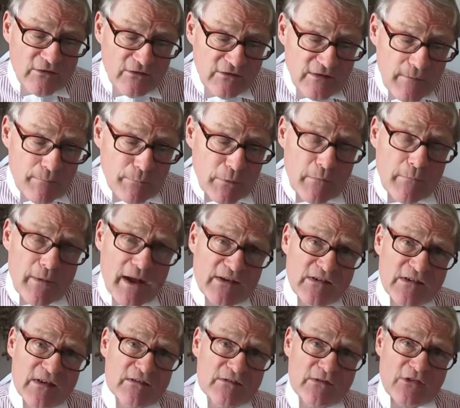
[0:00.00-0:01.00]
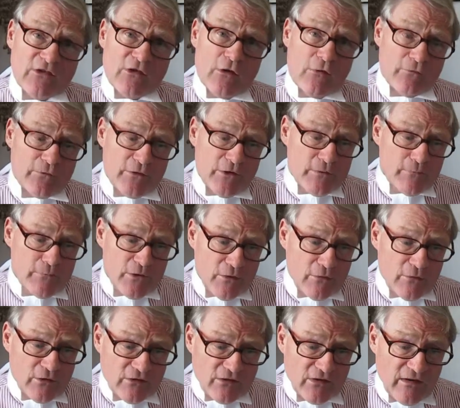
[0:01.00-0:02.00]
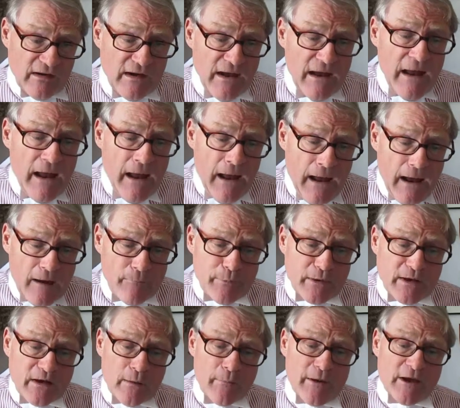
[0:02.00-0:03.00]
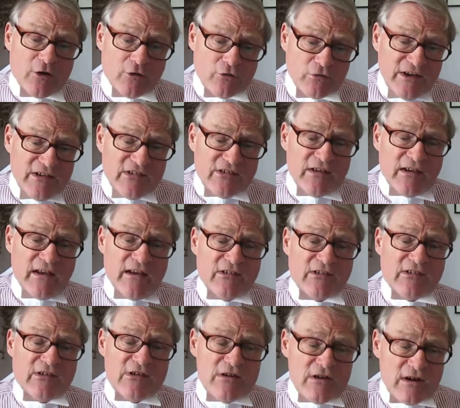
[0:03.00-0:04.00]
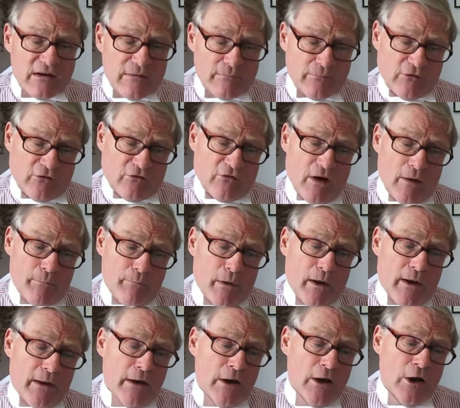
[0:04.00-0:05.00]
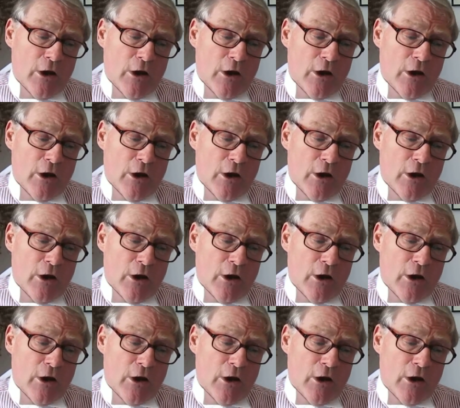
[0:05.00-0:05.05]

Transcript: diplomatic and sovereign immunity have become increasingly circumscribed by